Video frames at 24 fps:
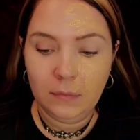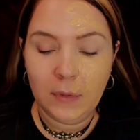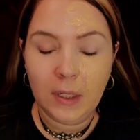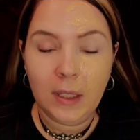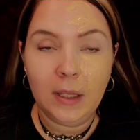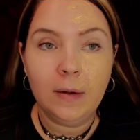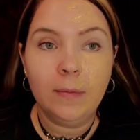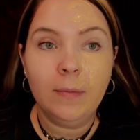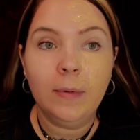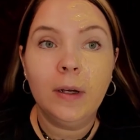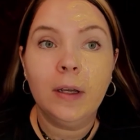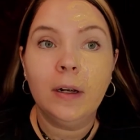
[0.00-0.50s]
And
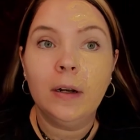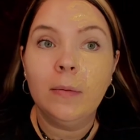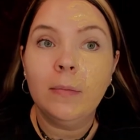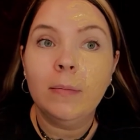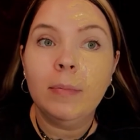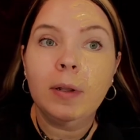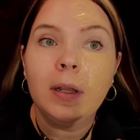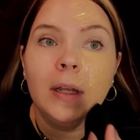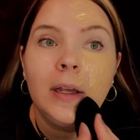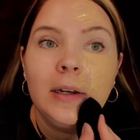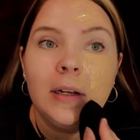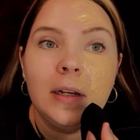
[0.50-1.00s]
then we're going to
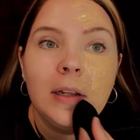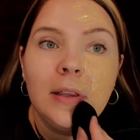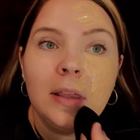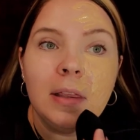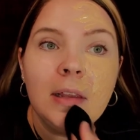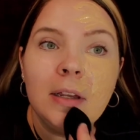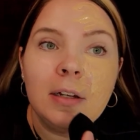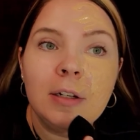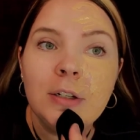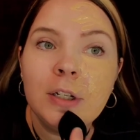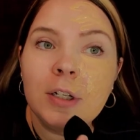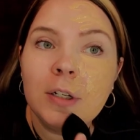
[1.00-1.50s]
blend in
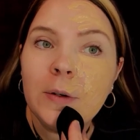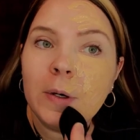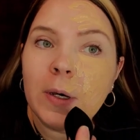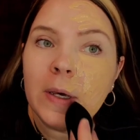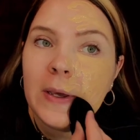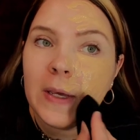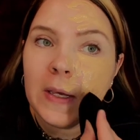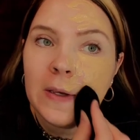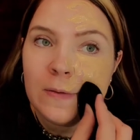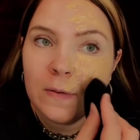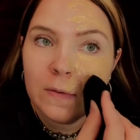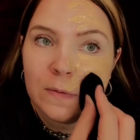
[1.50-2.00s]
the
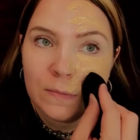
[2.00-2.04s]
dewy.